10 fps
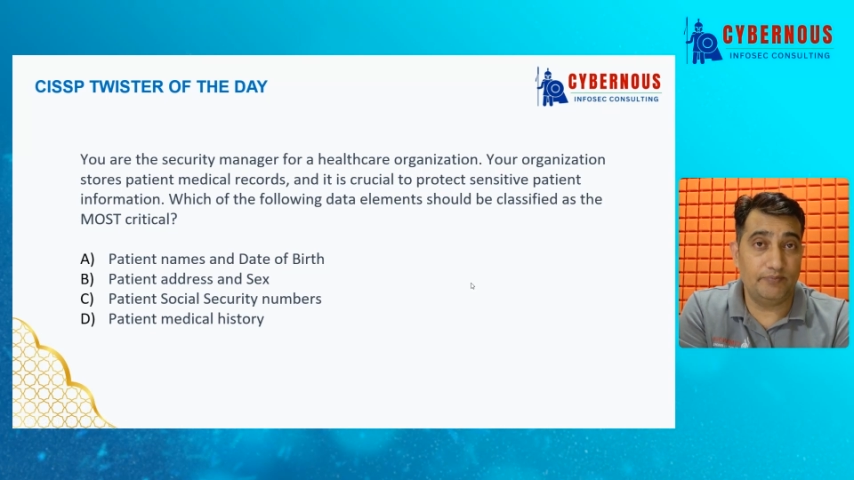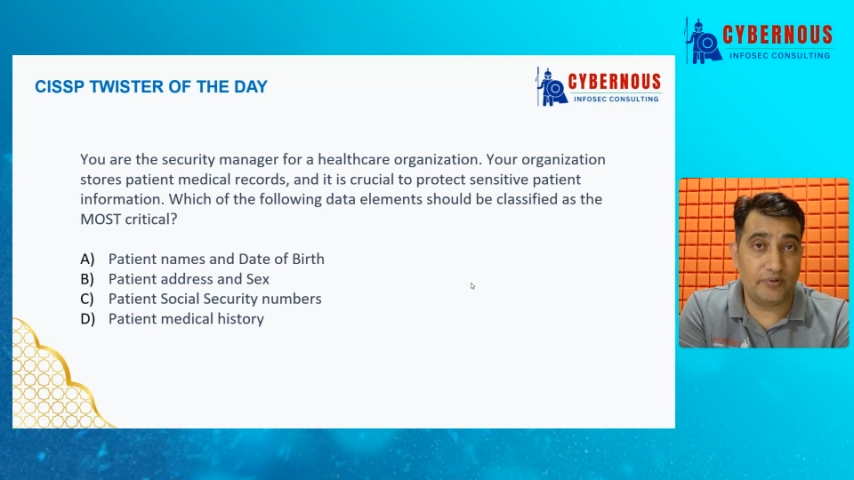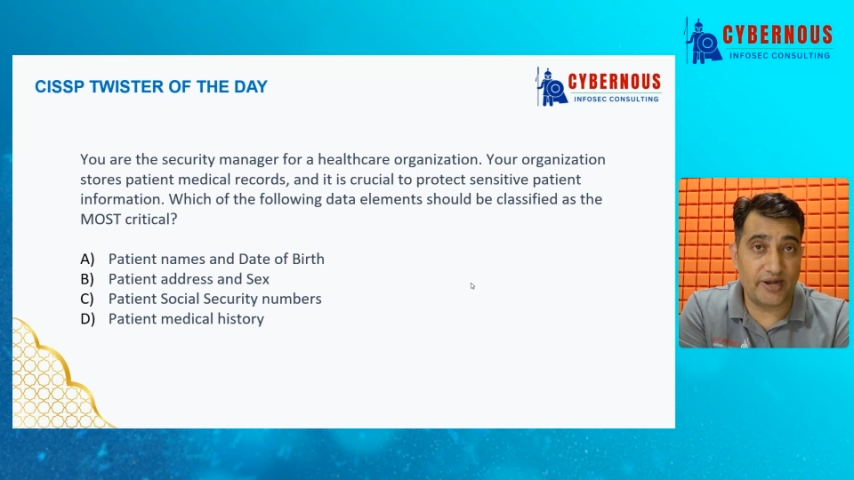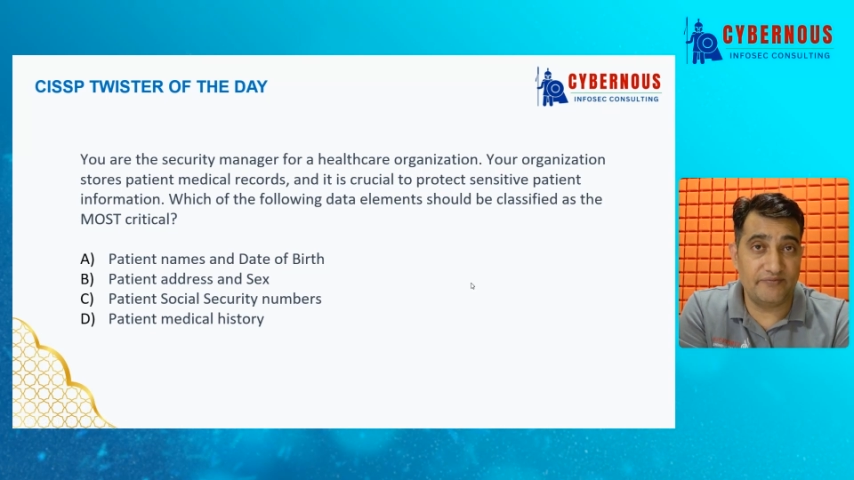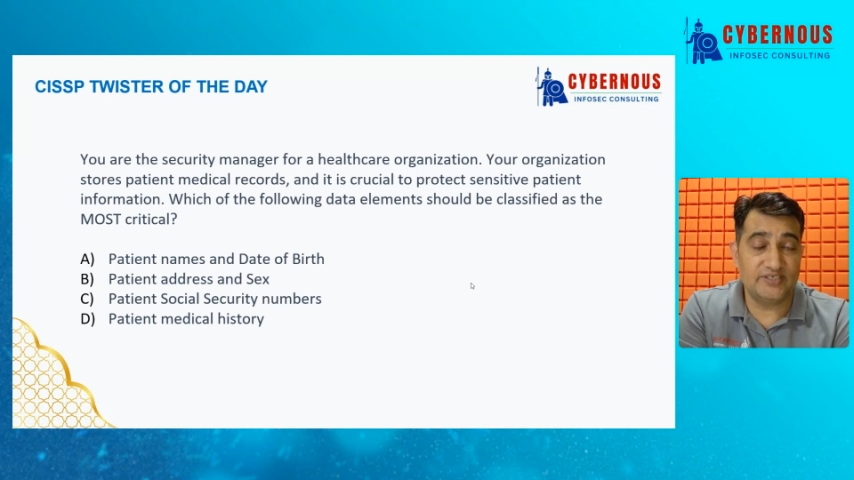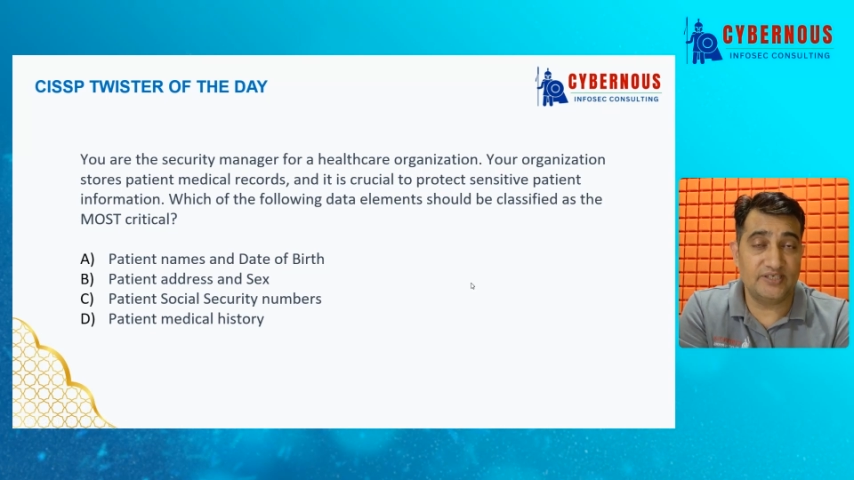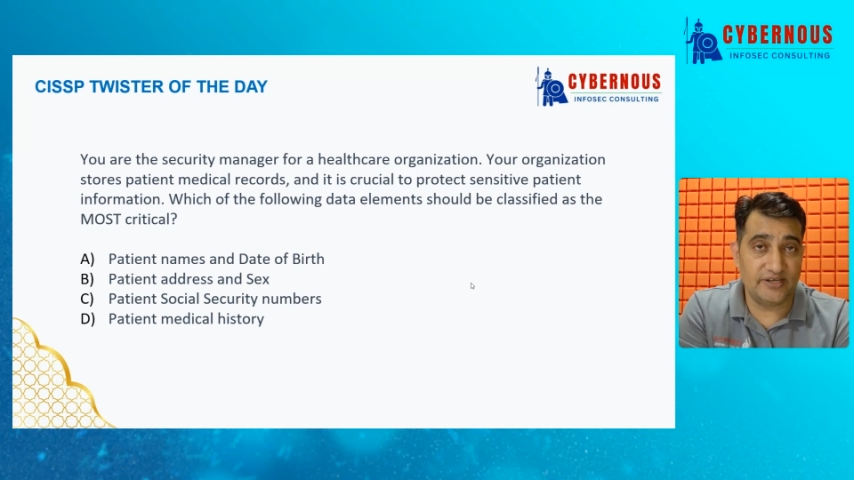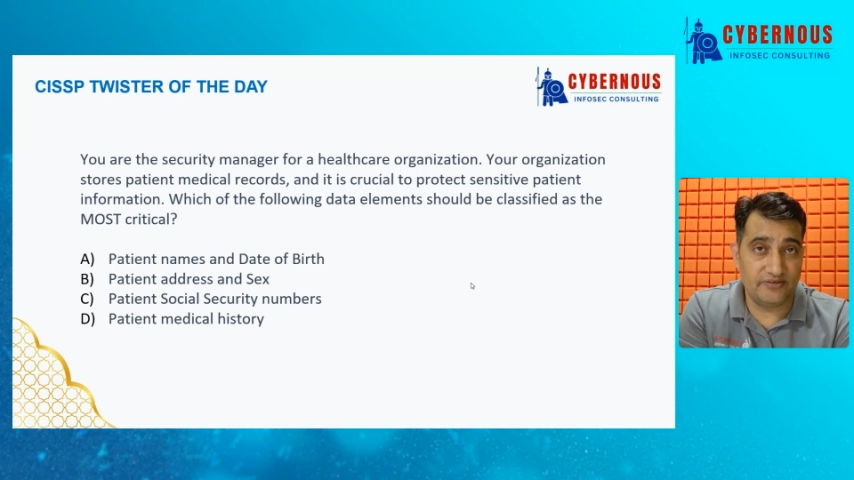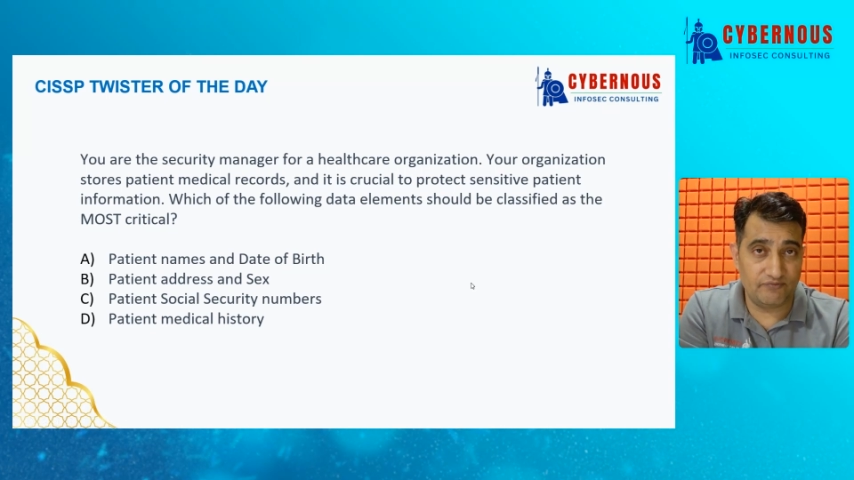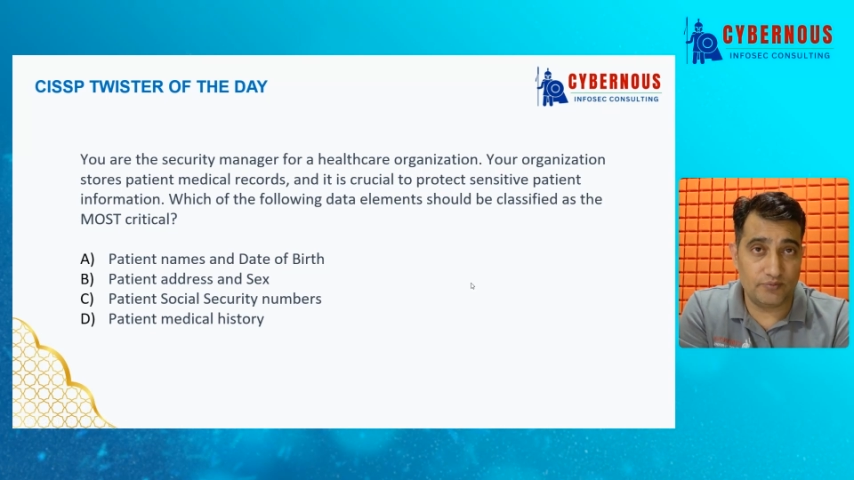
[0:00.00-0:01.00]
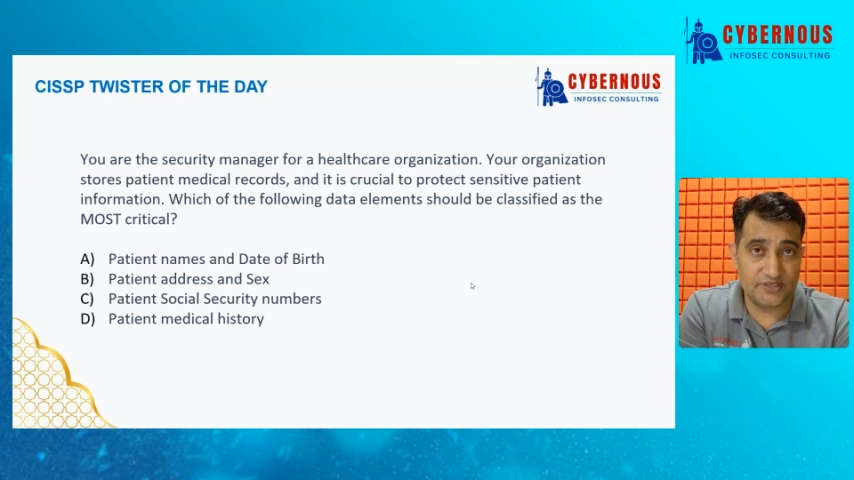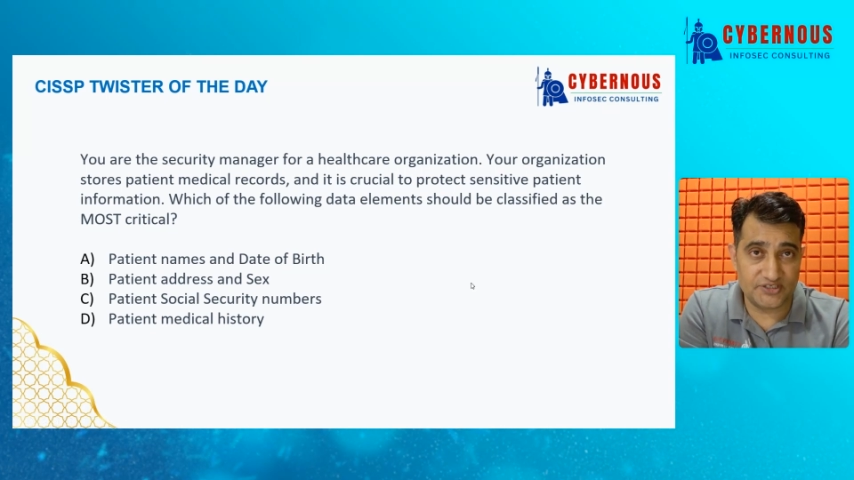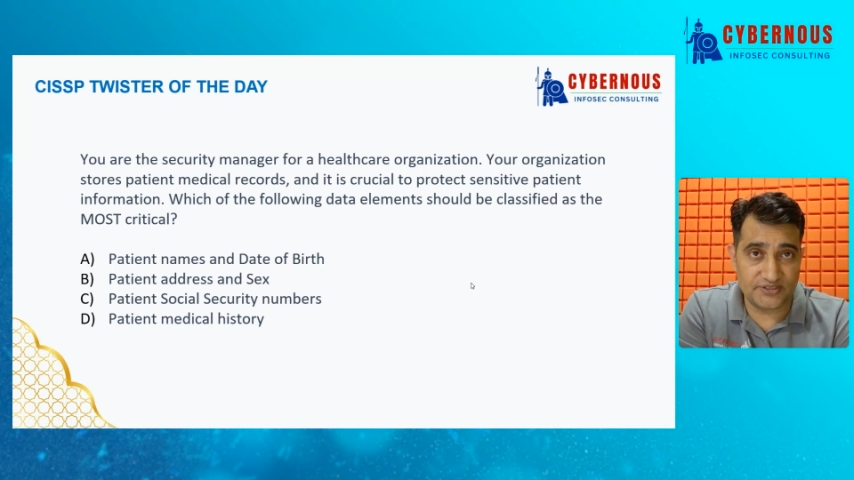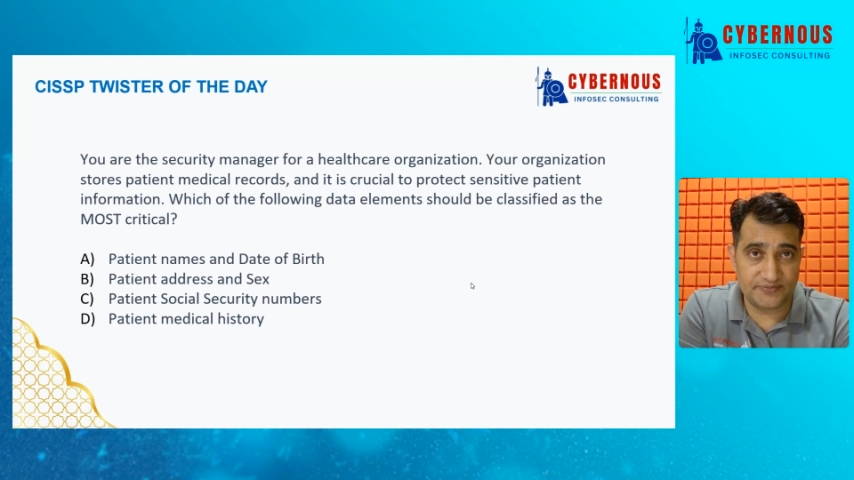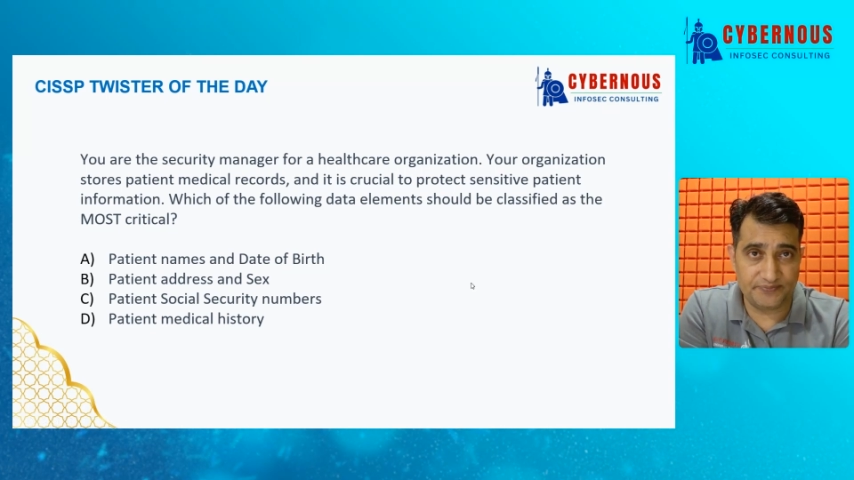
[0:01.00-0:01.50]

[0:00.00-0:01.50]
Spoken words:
privacy information.